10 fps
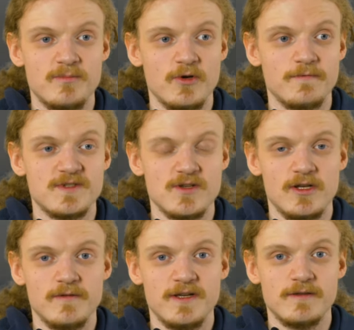Both
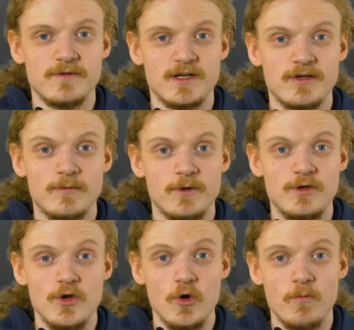Solov and Frederick were
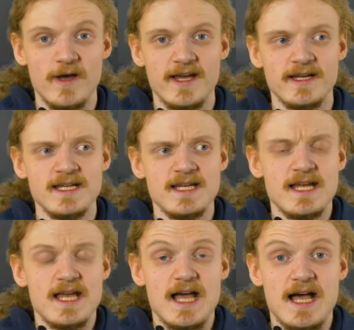nowhere,
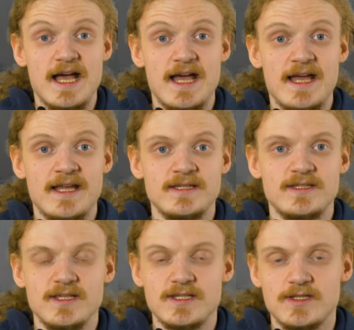and
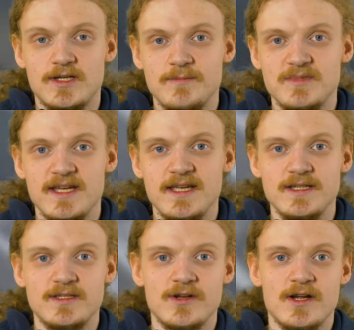this time they
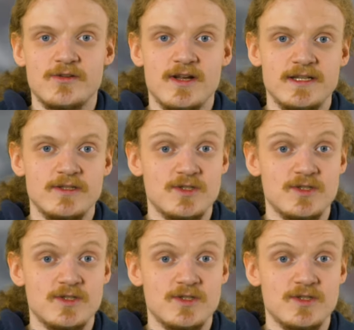hit the ground running.